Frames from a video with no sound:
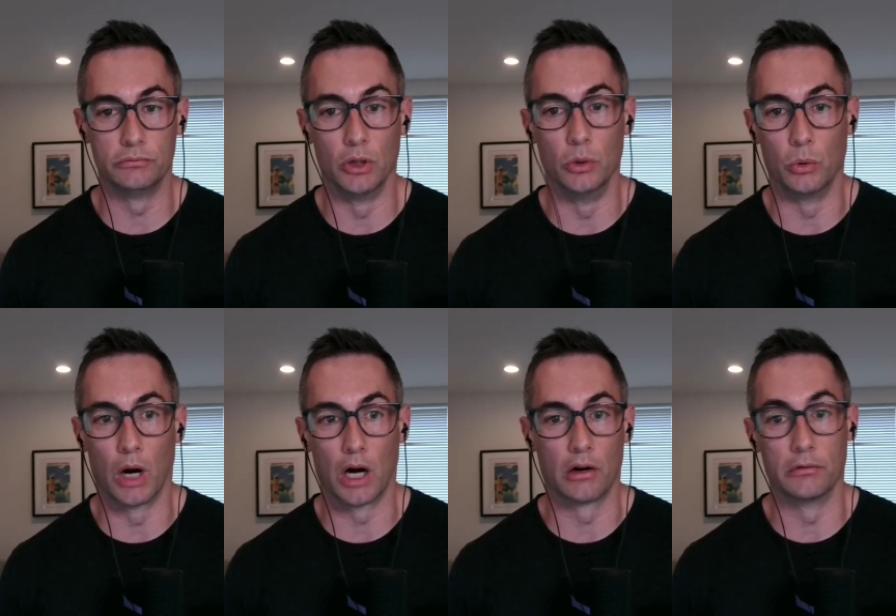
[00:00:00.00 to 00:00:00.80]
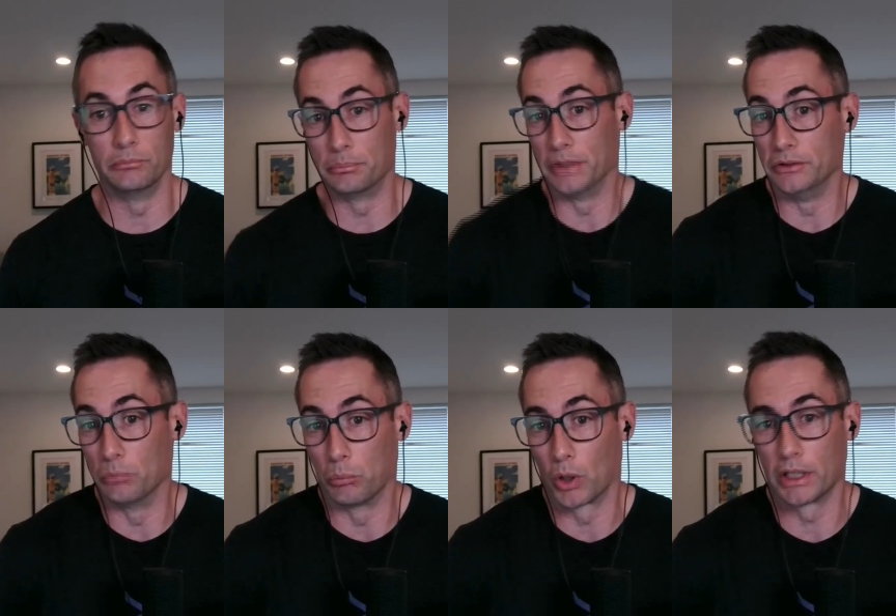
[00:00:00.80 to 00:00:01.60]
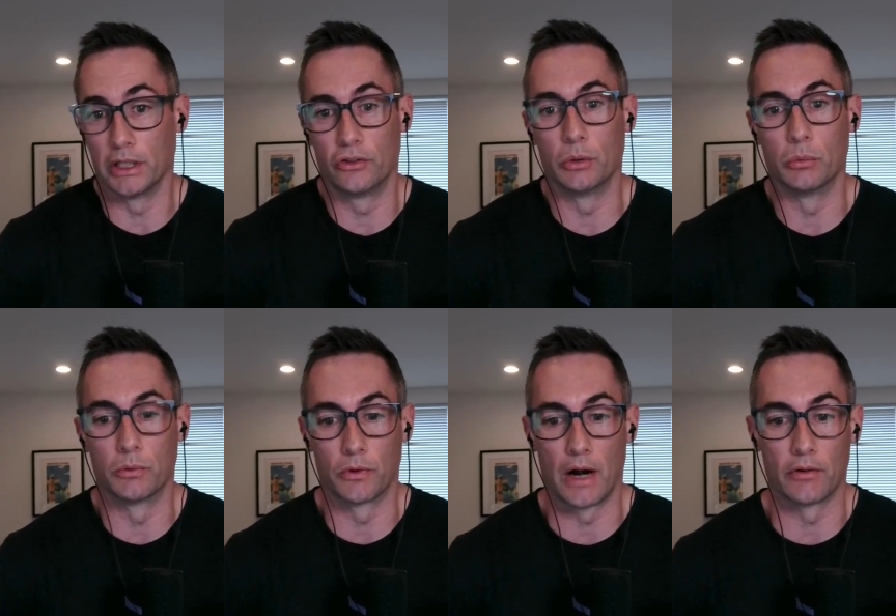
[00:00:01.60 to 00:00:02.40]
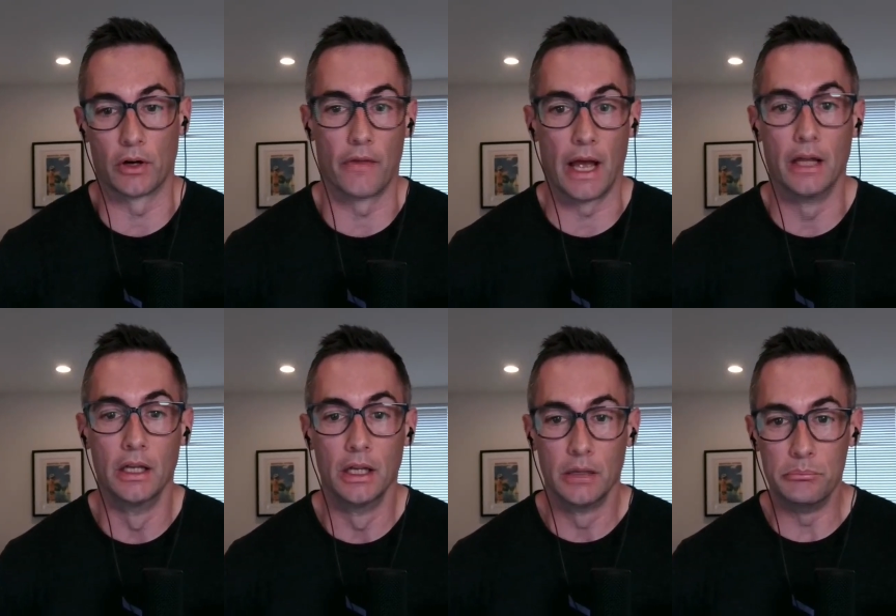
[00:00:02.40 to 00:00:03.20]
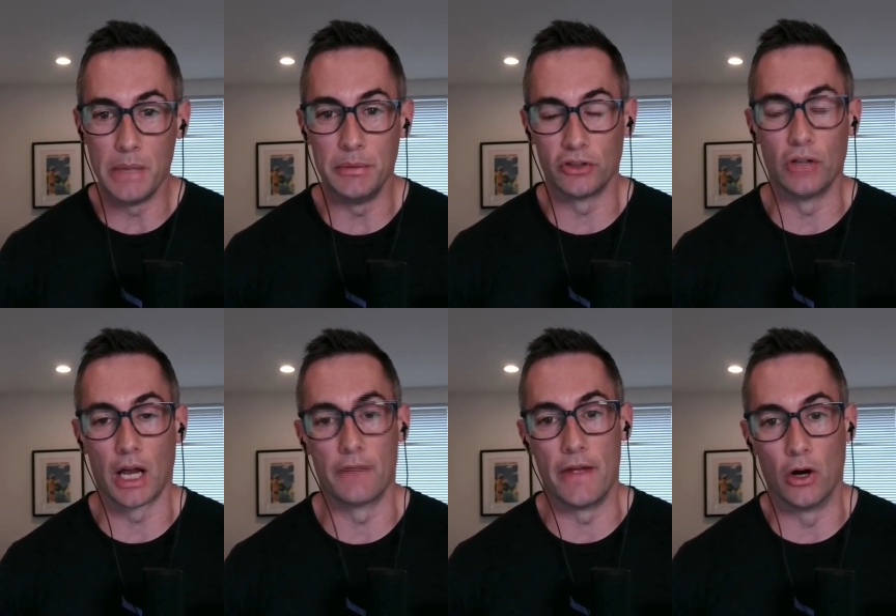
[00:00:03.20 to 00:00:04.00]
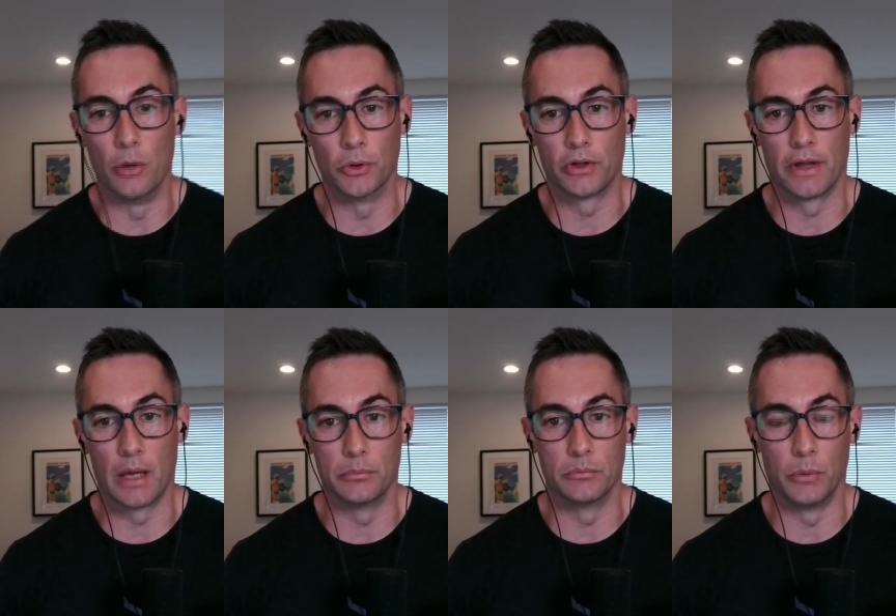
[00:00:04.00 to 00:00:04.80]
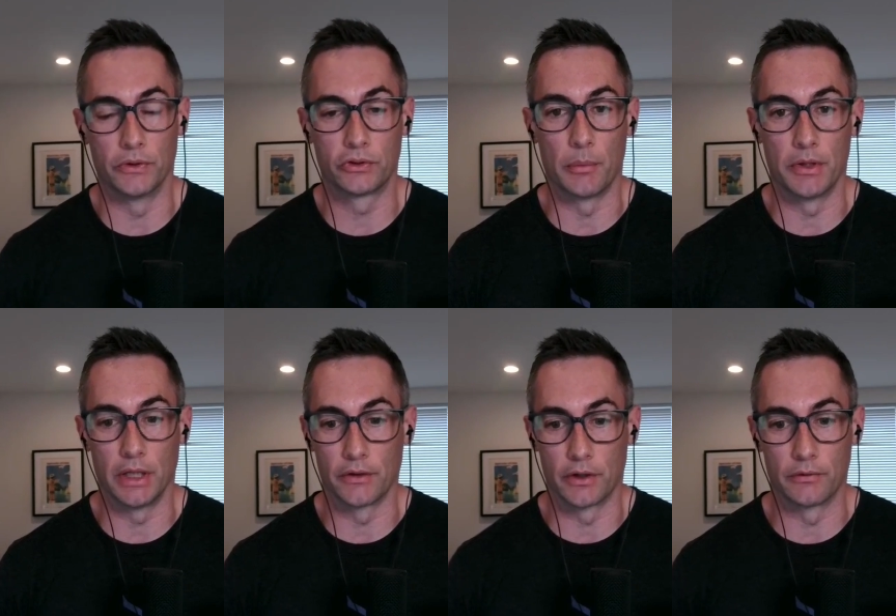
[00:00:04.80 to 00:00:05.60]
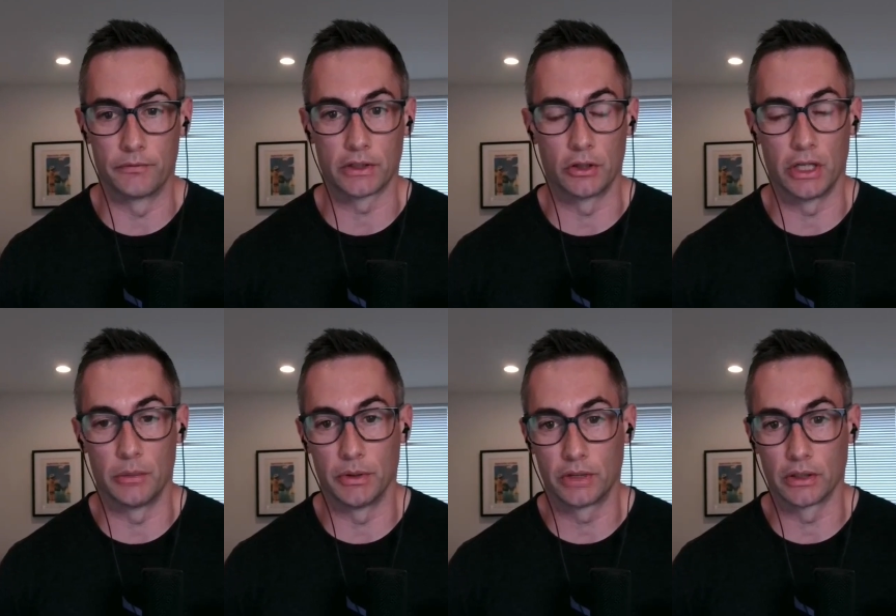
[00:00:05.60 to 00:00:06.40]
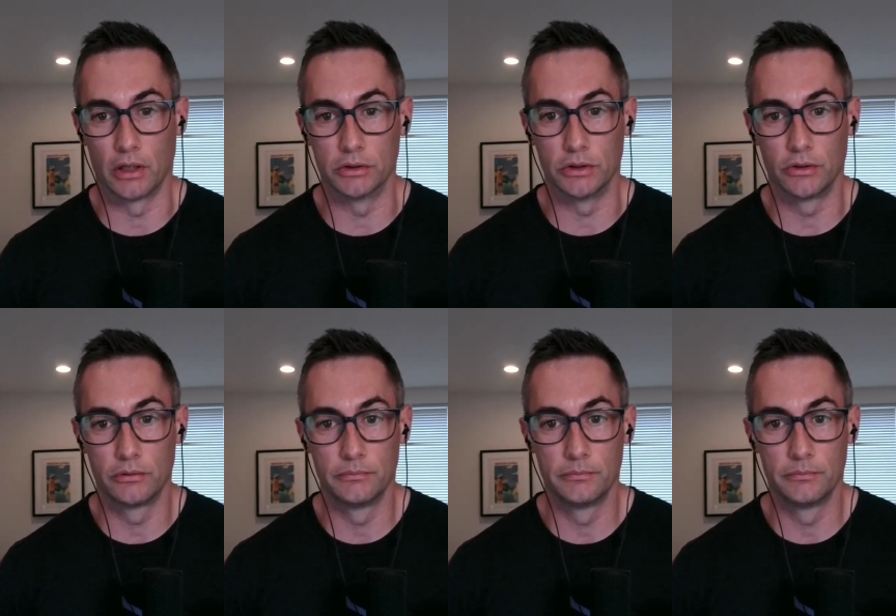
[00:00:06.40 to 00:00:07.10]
who are been working in SQL forever that maybe is not available to them with some of the other vector database technologies?